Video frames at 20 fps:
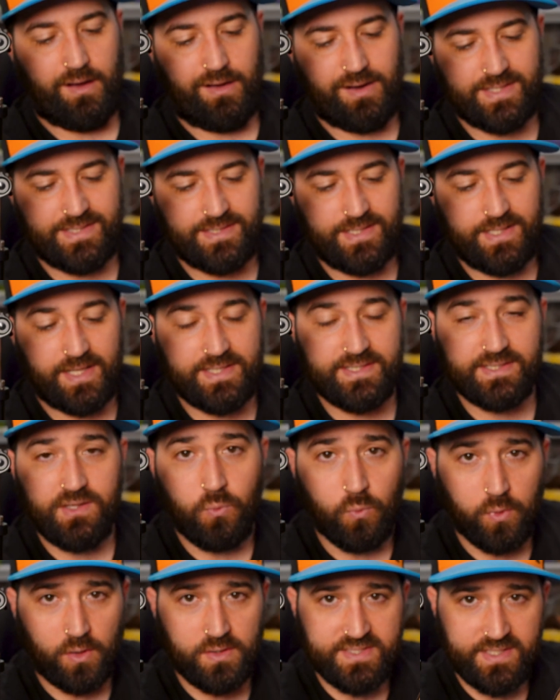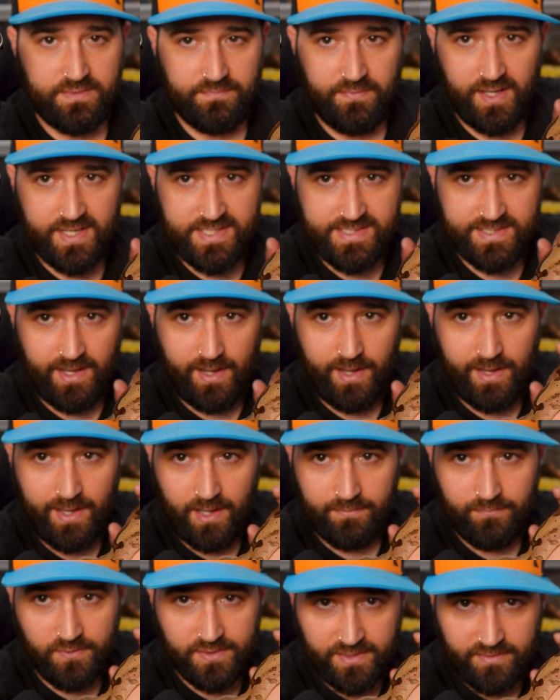honestly, that's the worst advice I
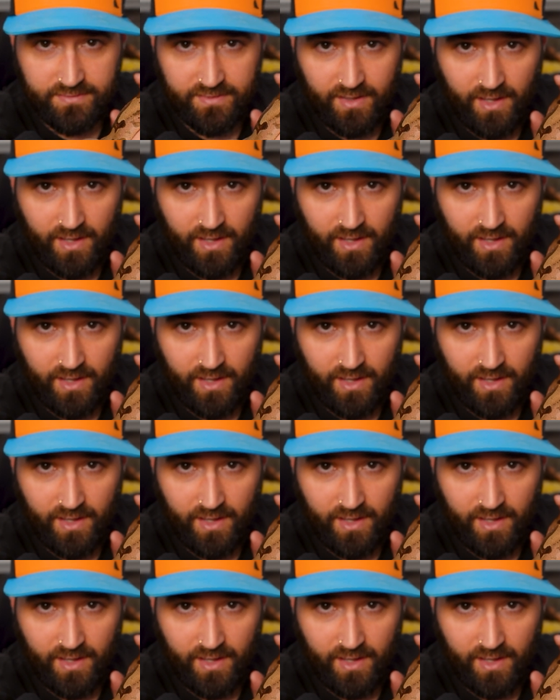ever did